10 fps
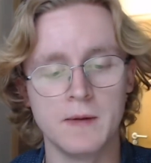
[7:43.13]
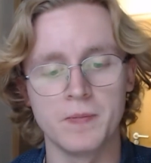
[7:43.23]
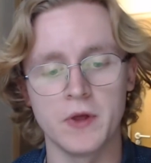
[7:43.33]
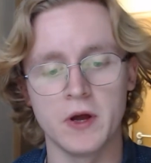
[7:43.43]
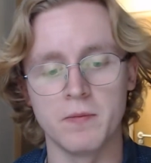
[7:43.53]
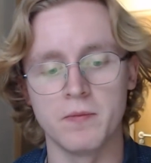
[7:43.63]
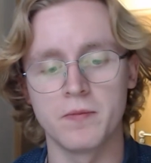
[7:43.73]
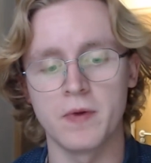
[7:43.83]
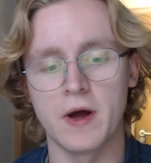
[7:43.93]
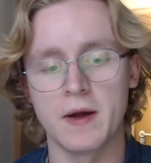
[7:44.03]

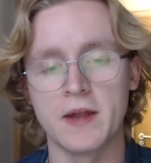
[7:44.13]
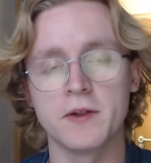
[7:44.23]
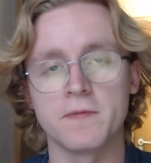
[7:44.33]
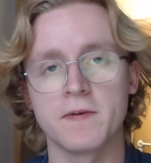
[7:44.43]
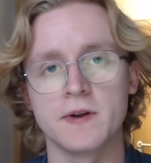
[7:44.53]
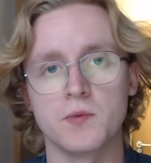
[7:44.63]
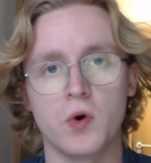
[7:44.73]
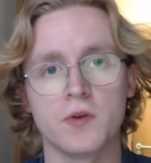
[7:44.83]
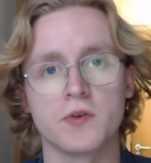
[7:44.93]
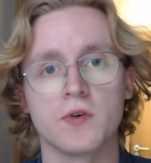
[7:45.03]
I ended up finding
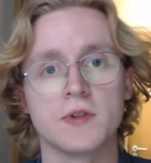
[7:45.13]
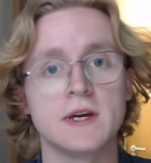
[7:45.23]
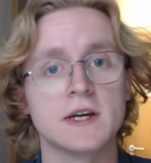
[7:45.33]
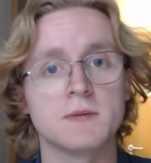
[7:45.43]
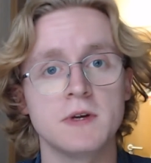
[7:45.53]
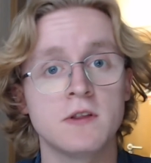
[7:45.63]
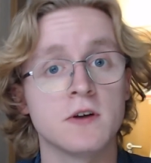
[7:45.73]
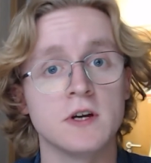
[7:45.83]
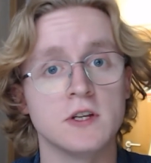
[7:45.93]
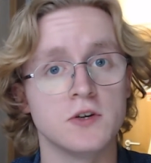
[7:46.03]
one called the
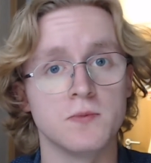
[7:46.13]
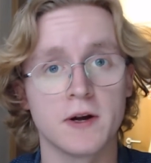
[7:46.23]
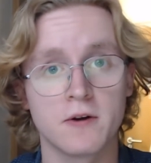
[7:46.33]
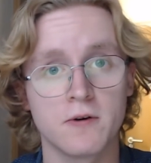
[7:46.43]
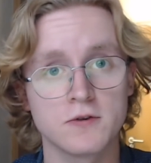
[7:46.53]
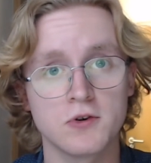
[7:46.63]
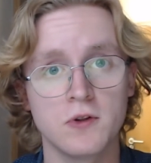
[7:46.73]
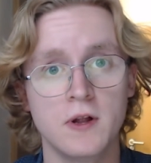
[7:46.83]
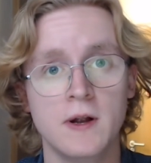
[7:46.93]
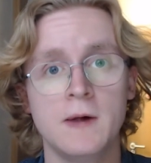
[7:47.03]
ESP32
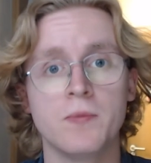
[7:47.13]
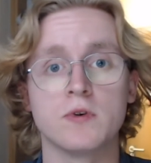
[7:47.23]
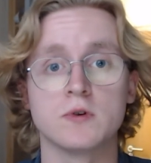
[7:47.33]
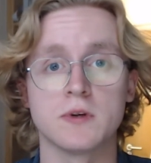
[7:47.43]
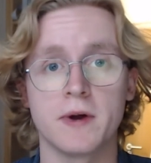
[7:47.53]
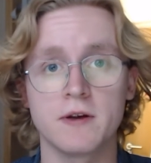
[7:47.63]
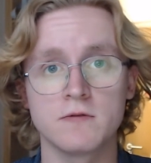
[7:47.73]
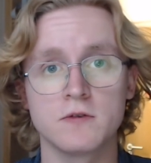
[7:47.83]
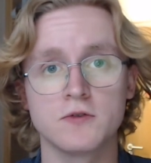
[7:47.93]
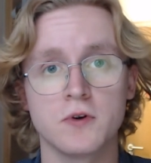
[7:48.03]
microcontroller, which was a
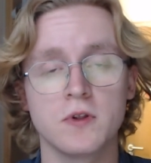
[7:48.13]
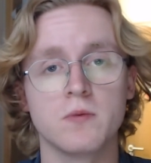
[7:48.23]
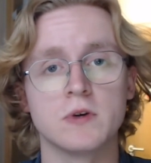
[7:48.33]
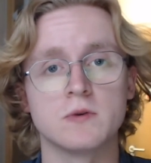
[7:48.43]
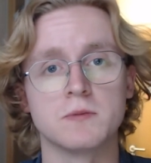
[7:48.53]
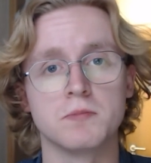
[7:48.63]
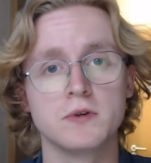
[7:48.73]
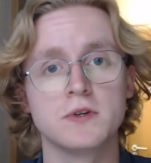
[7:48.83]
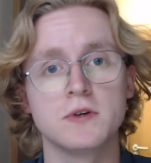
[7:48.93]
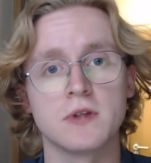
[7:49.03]
microcontroller which was
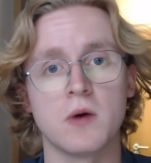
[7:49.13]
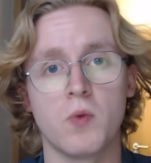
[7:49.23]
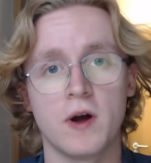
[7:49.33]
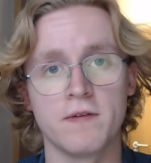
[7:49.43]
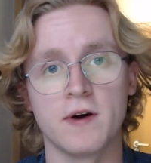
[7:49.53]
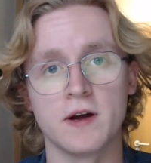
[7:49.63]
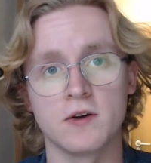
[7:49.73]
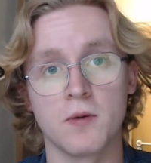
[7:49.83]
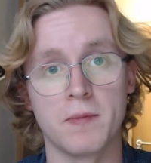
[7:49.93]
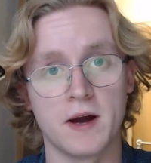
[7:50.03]
Bluetooth and Wi-Fi
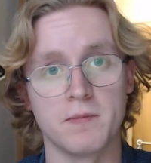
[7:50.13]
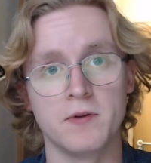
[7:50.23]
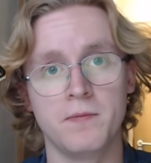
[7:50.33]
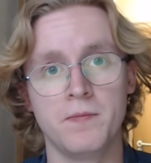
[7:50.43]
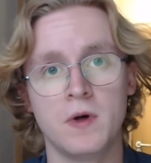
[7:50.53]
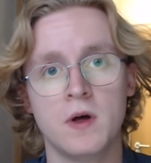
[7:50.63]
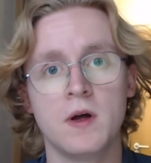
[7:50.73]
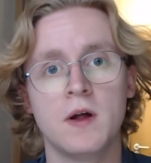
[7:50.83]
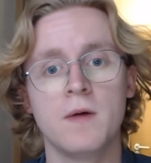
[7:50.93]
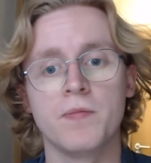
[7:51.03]
compatible.
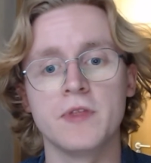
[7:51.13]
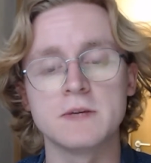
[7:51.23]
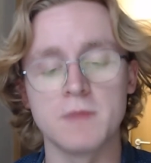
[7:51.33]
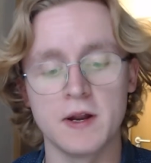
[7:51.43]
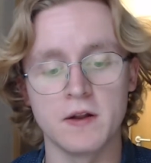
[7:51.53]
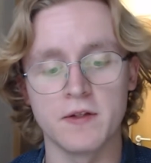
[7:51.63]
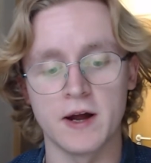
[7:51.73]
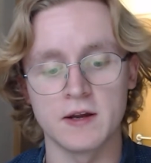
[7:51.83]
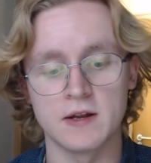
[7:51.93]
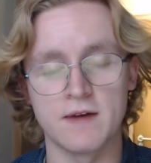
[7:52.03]
This meant that
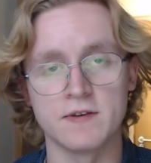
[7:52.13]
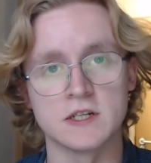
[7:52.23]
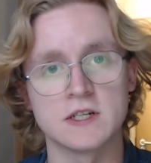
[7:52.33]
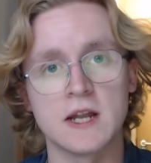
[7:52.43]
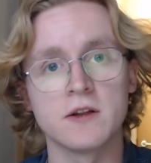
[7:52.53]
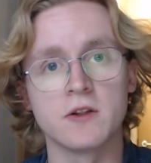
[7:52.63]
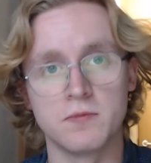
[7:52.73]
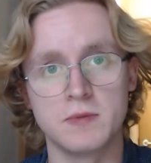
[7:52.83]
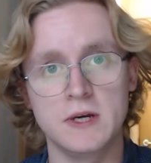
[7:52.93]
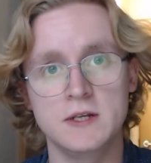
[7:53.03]
I could have it as a
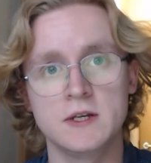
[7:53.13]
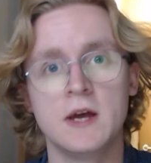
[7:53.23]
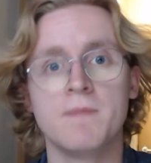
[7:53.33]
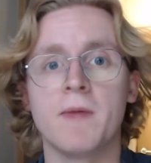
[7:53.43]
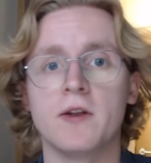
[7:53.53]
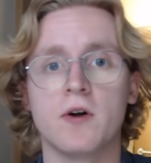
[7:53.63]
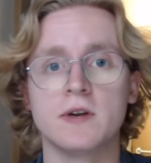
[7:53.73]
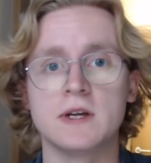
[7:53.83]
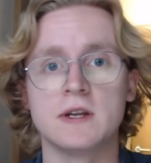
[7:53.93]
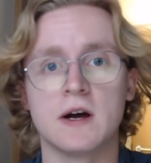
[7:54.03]
standalone piece and not
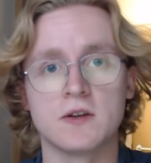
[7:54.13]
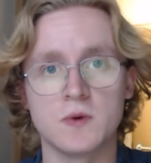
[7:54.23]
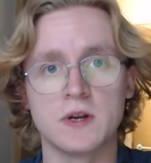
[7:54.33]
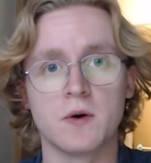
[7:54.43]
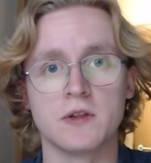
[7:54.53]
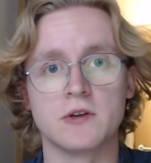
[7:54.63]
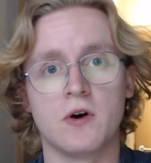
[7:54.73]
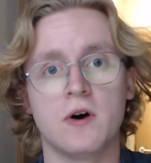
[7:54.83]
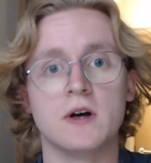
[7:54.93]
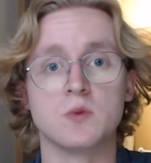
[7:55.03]
need an Arduino on the
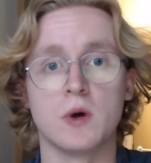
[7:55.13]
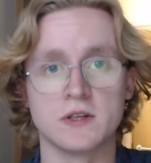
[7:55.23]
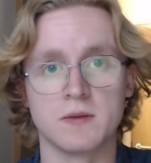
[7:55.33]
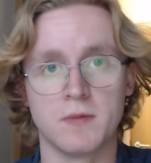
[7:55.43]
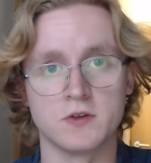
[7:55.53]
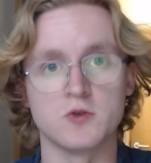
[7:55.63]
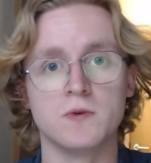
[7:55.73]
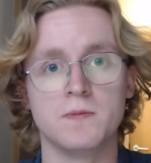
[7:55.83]
door as well as the module.